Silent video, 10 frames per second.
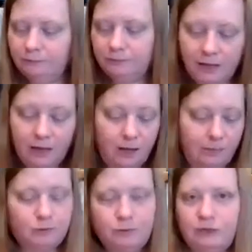
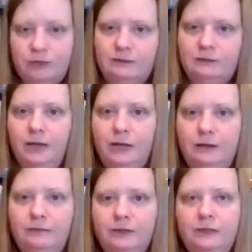cups, which is
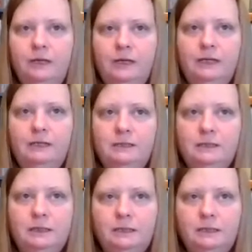love and